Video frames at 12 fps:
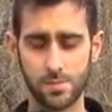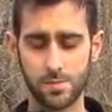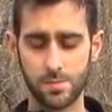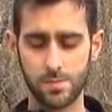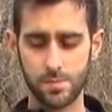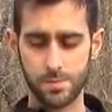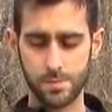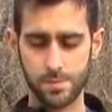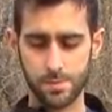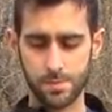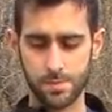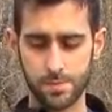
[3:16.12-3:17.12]

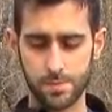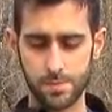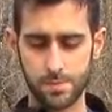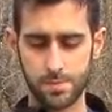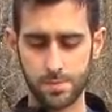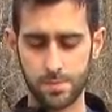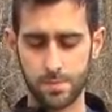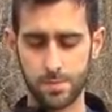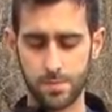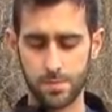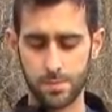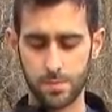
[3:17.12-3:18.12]
[no speech]